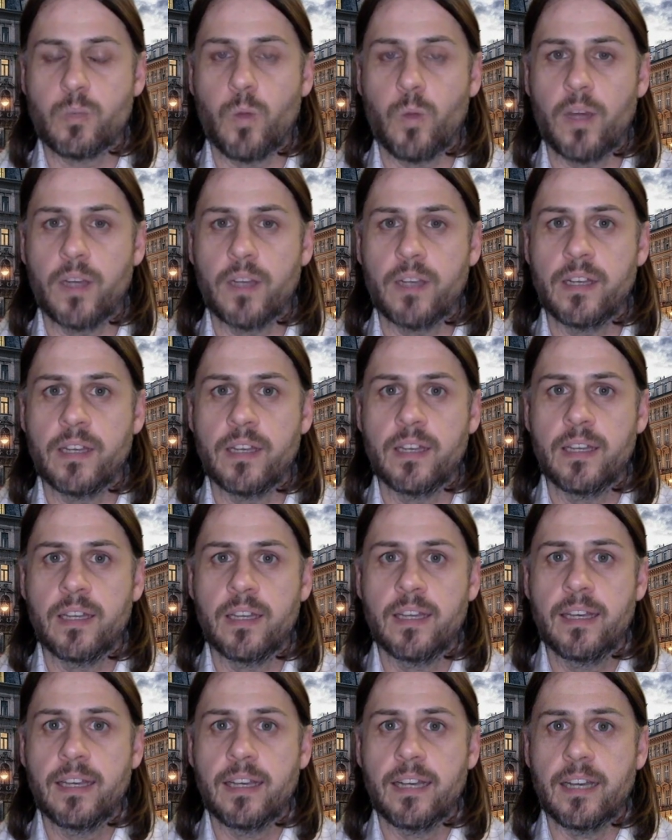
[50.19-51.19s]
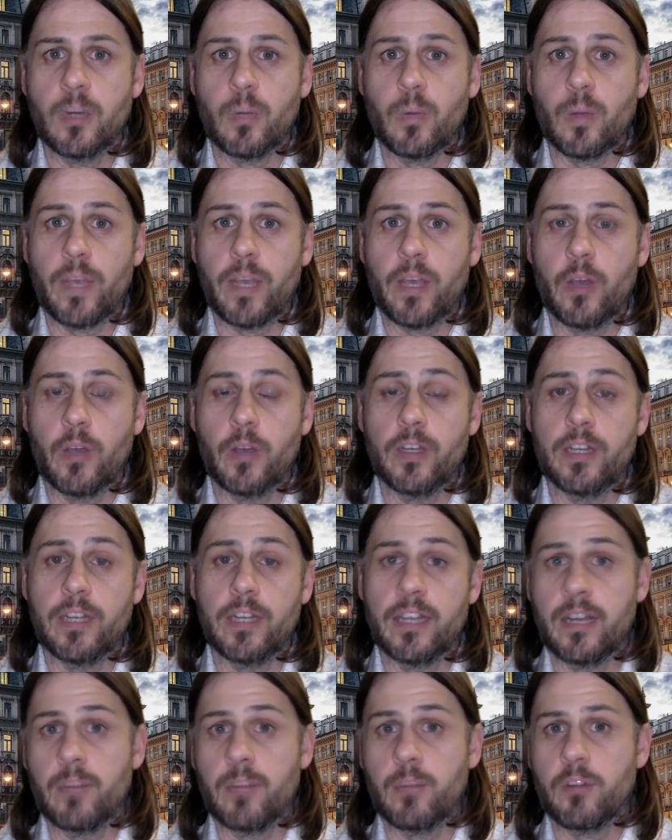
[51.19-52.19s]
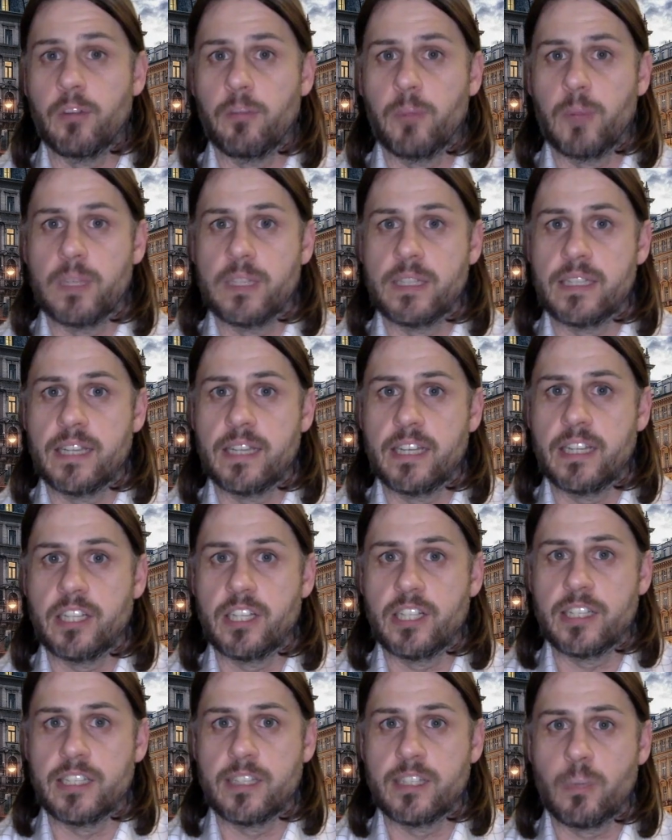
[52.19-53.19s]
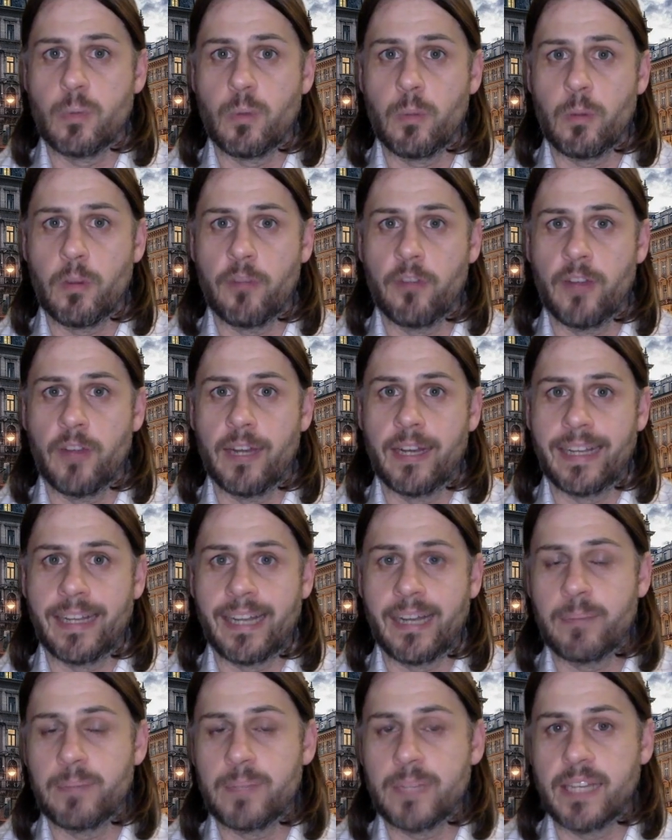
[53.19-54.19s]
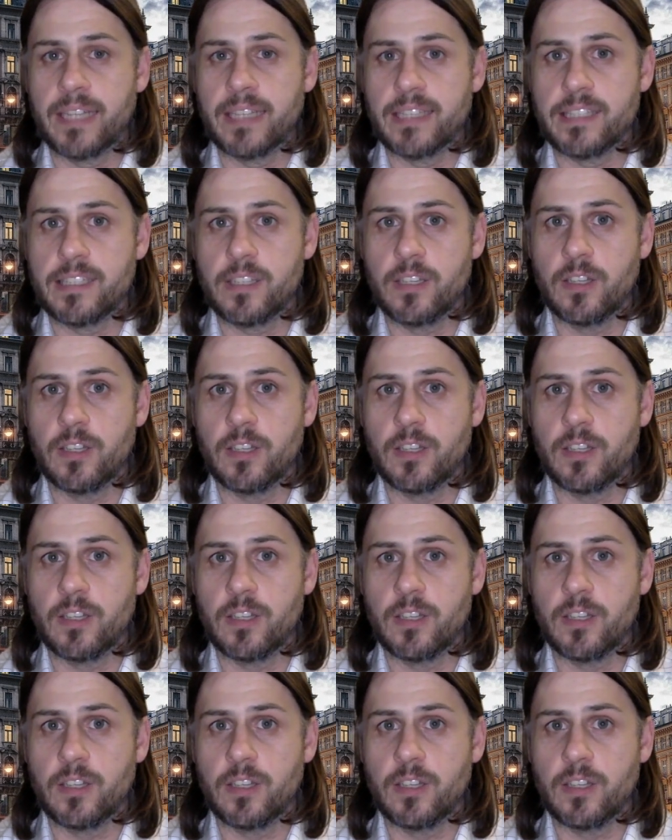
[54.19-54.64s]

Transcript: One, Uh, we heard a number of presentations that were providing updates